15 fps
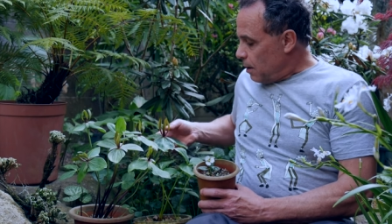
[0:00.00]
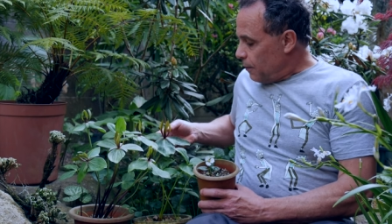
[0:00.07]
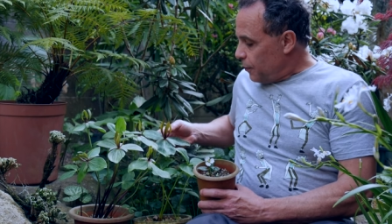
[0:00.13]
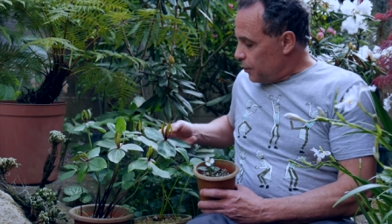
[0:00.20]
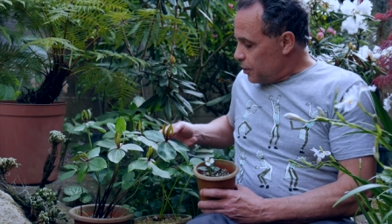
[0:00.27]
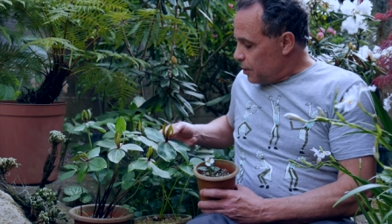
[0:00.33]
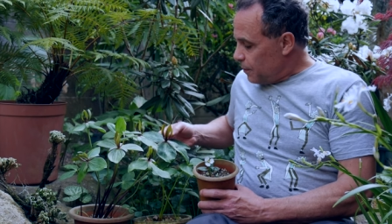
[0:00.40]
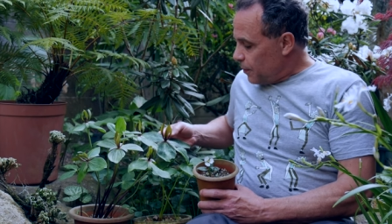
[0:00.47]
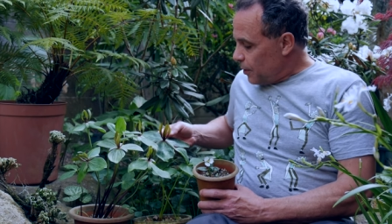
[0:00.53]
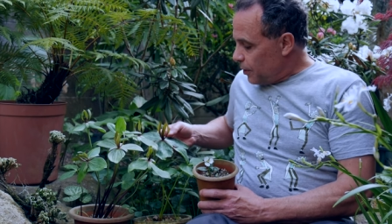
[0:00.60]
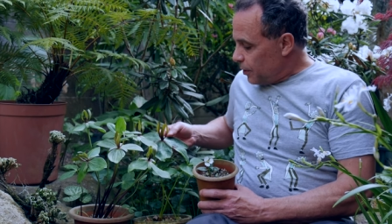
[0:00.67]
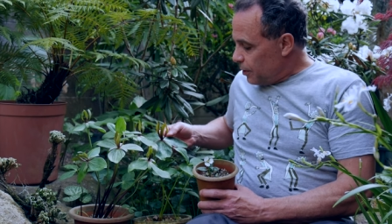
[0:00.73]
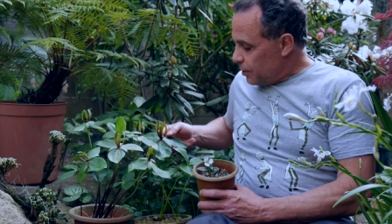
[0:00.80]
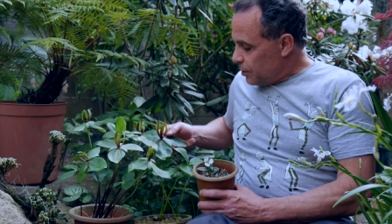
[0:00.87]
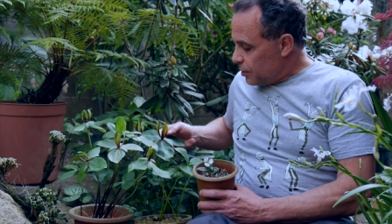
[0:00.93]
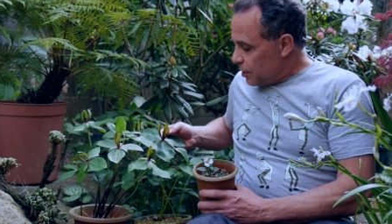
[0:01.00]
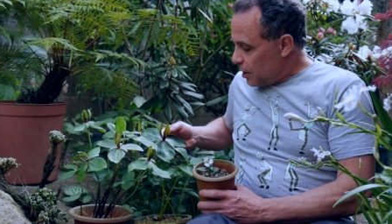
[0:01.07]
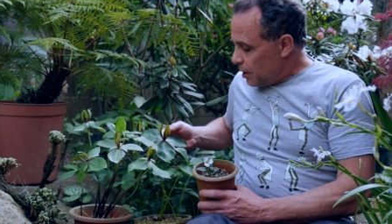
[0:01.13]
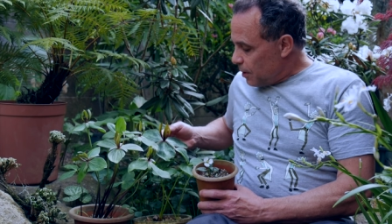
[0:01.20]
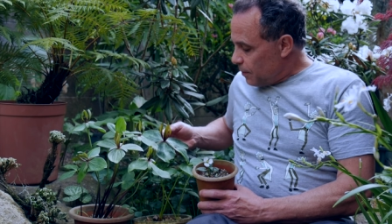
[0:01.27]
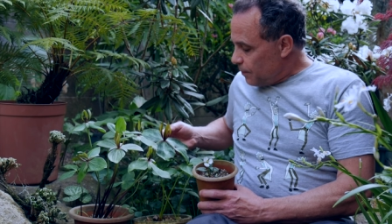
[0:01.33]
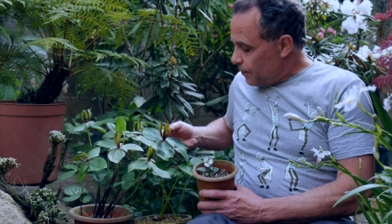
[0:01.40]
First of all, there's
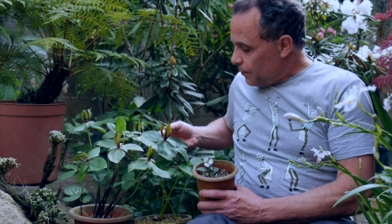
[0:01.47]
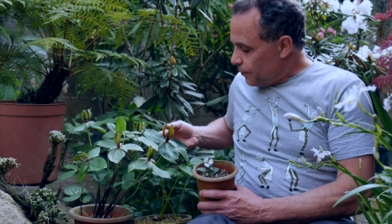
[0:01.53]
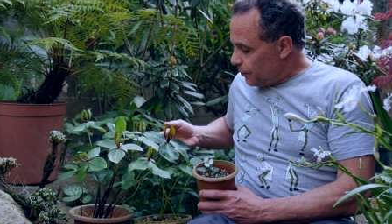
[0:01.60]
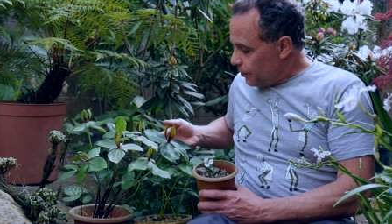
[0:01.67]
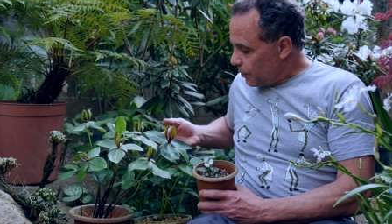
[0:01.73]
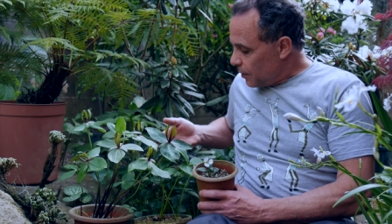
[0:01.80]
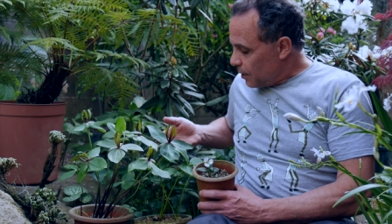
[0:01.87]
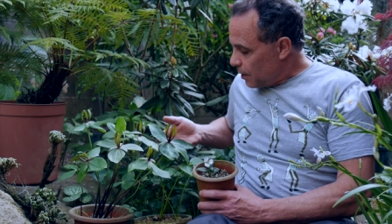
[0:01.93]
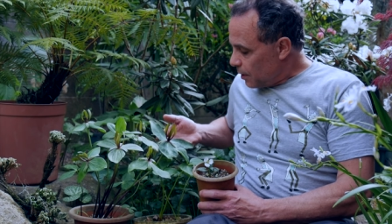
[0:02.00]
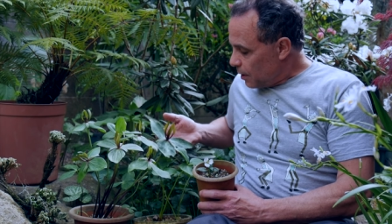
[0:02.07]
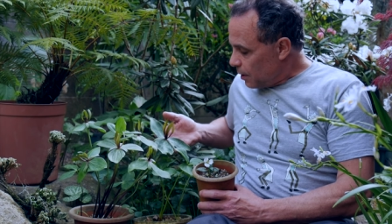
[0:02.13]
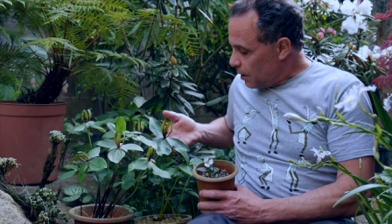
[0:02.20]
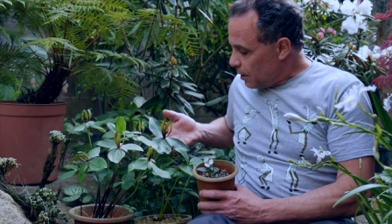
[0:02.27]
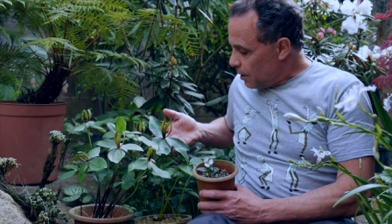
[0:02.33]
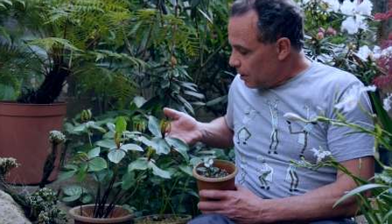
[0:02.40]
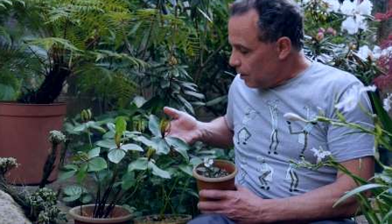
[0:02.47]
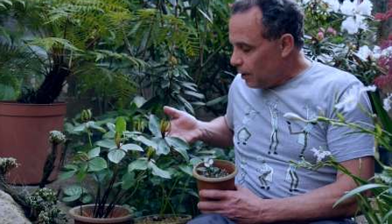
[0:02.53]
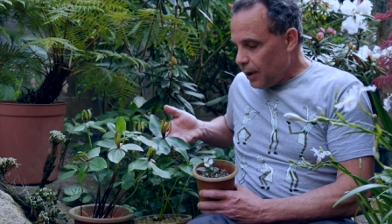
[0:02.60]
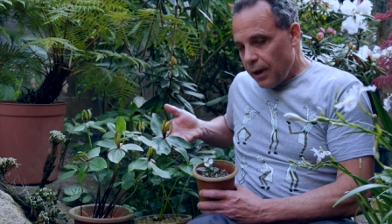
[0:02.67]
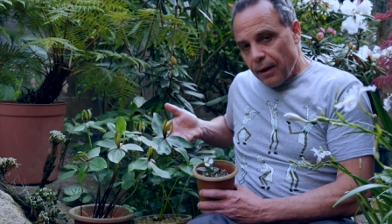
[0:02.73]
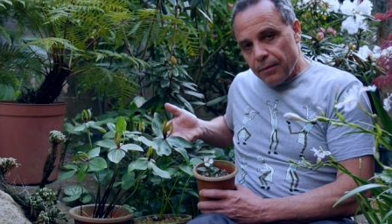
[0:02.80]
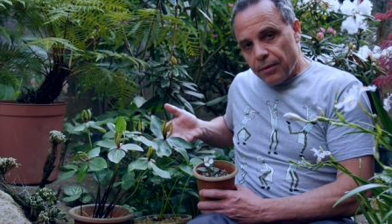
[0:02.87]
you
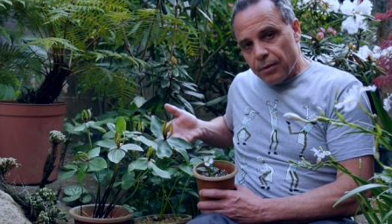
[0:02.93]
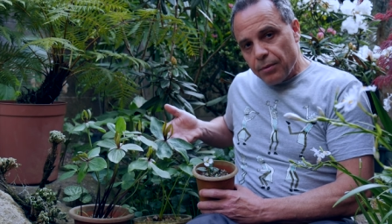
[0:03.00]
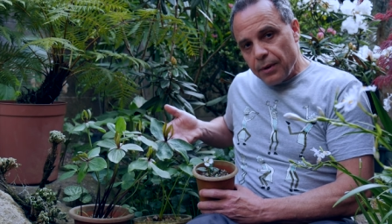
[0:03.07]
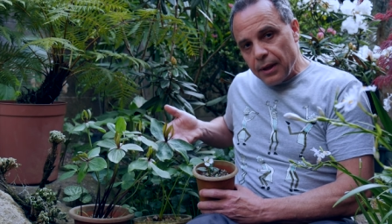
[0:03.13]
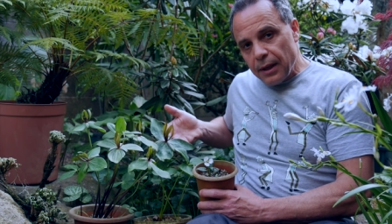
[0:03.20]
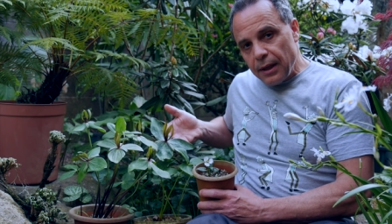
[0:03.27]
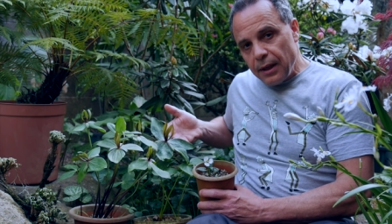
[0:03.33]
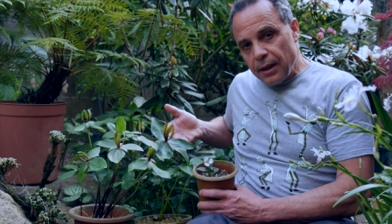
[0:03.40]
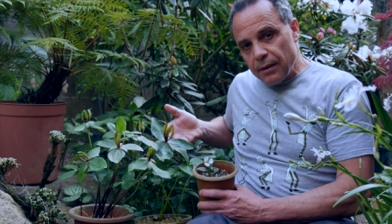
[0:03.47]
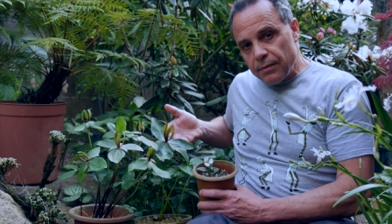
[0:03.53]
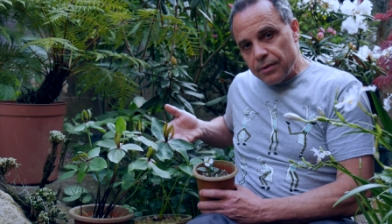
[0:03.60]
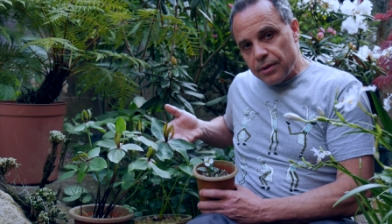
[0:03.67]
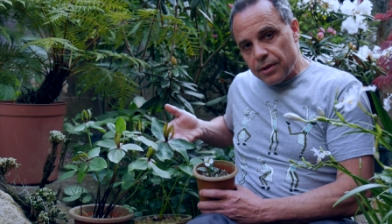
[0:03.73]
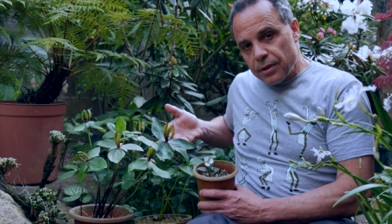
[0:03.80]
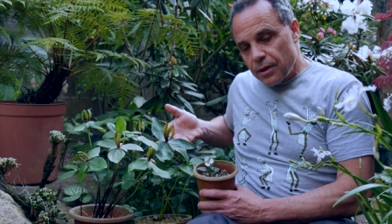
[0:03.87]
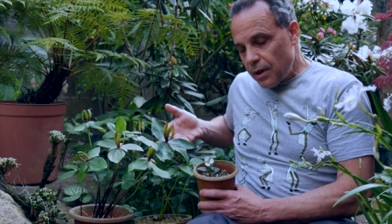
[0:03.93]
only have three leaves,